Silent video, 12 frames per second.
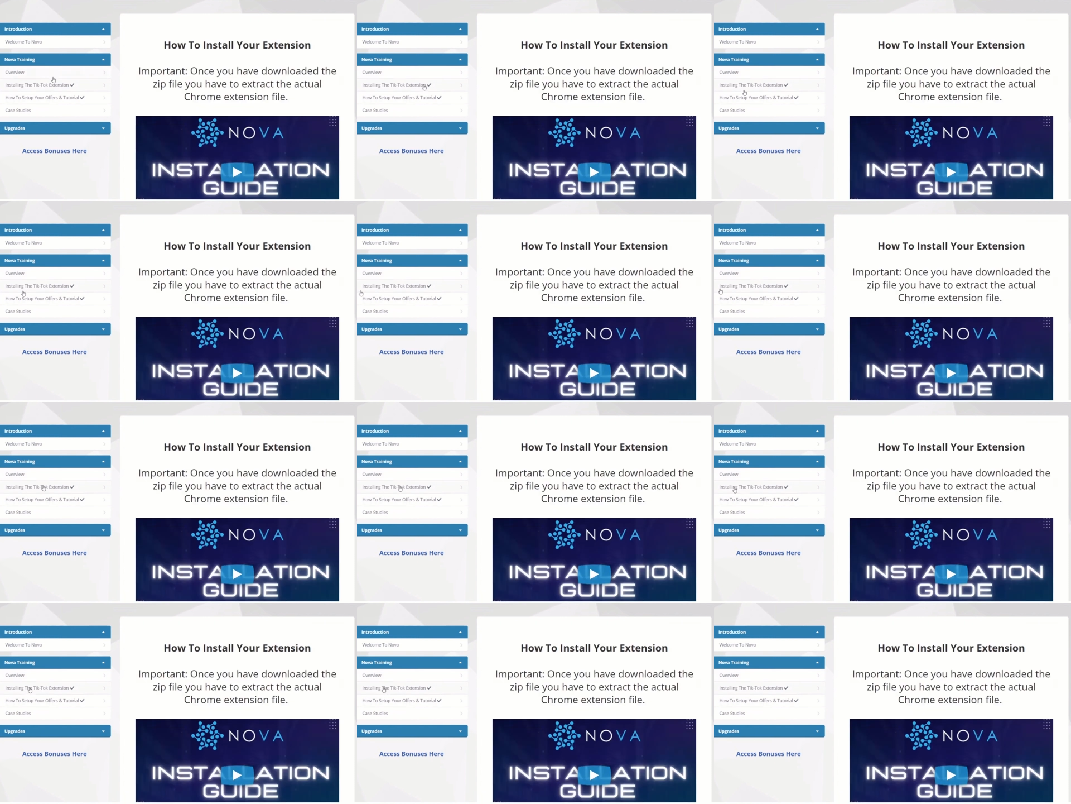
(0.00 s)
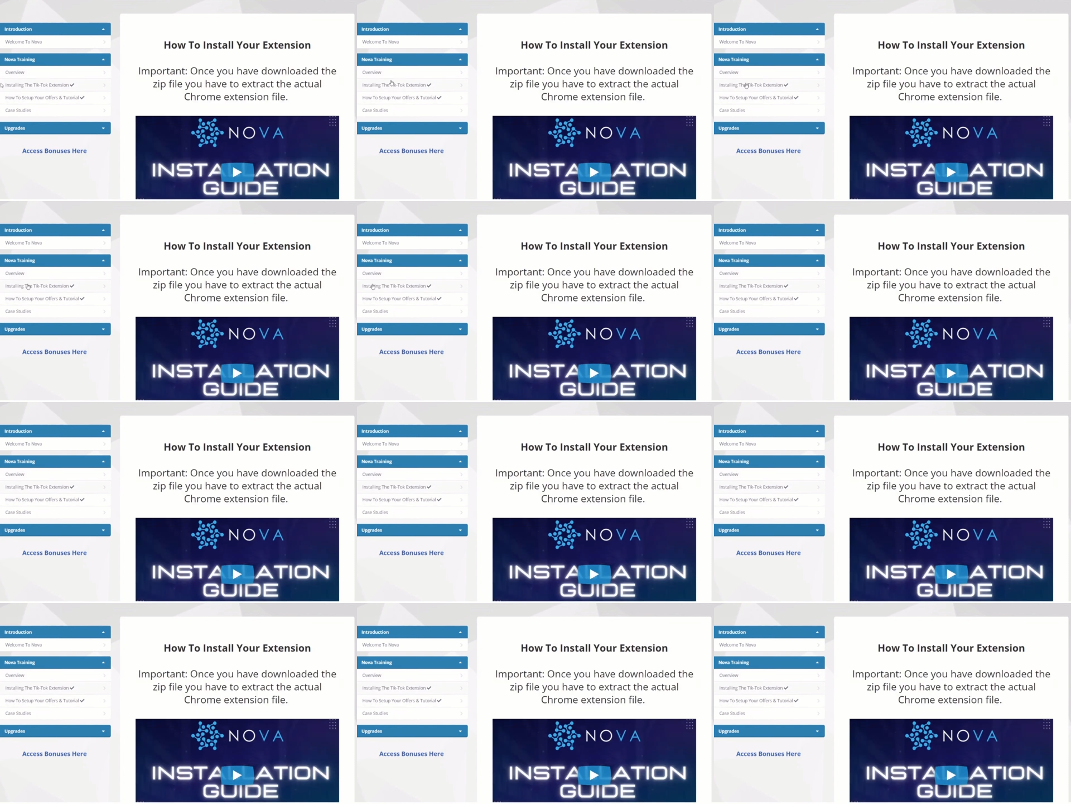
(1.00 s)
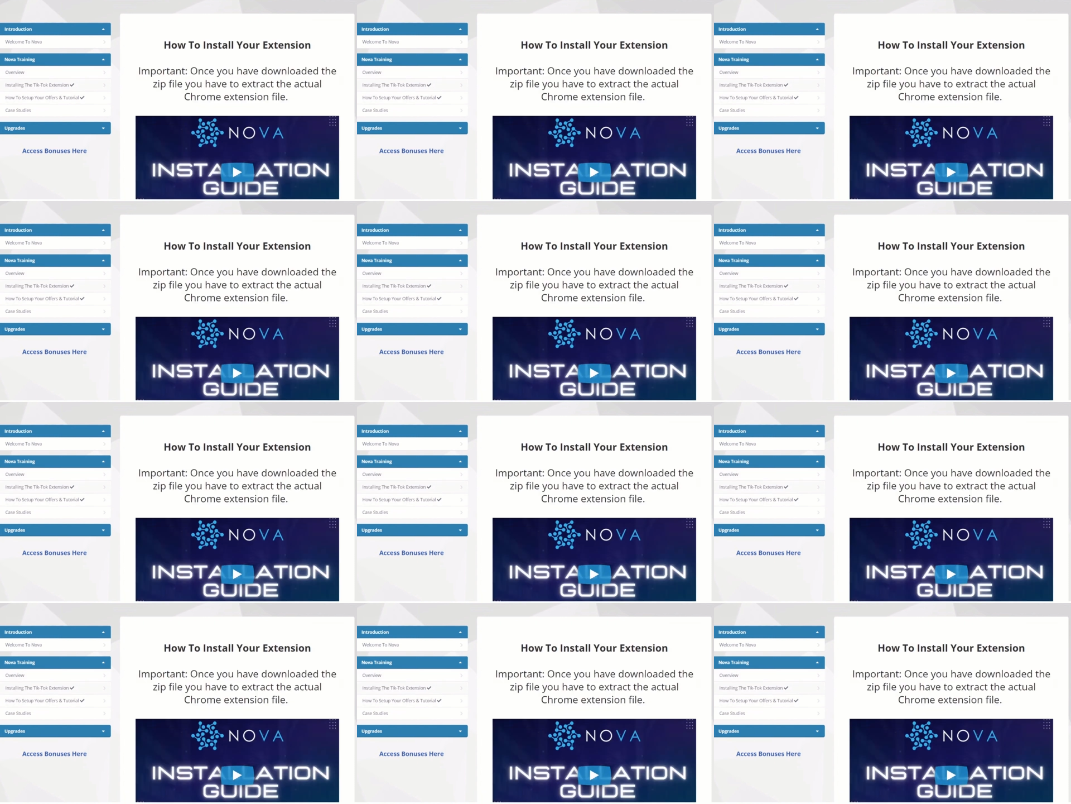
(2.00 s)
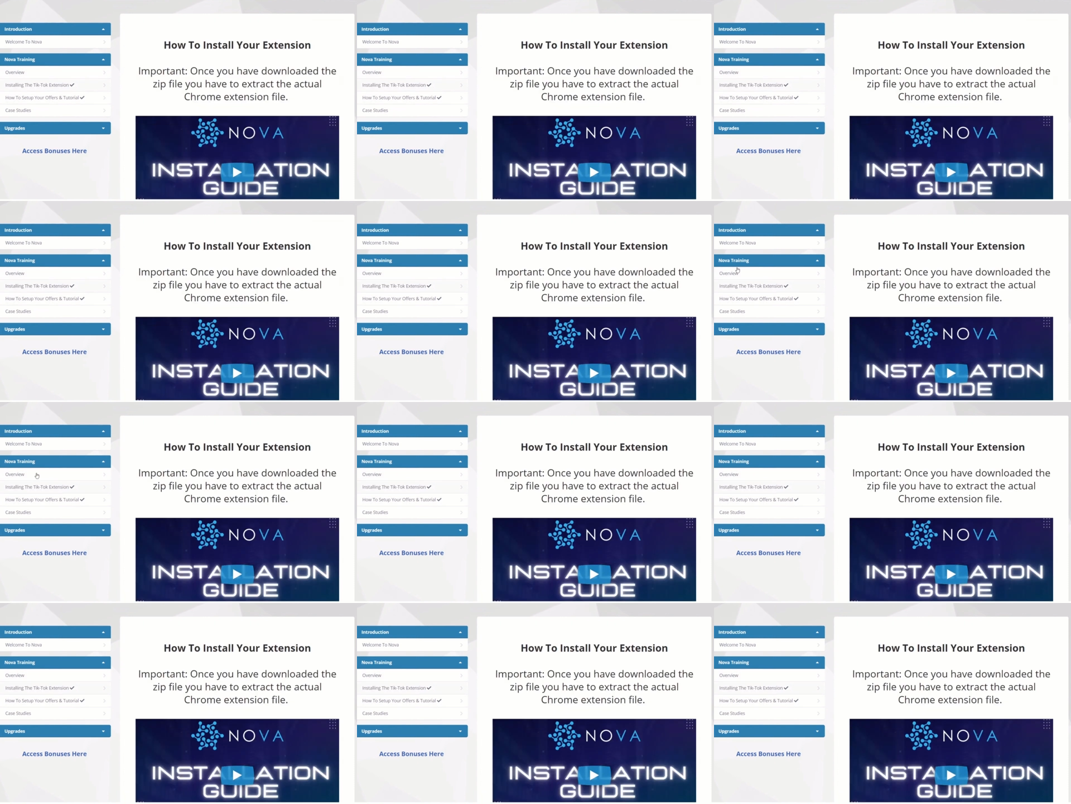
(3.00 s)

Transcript: [unreadable: no face in view]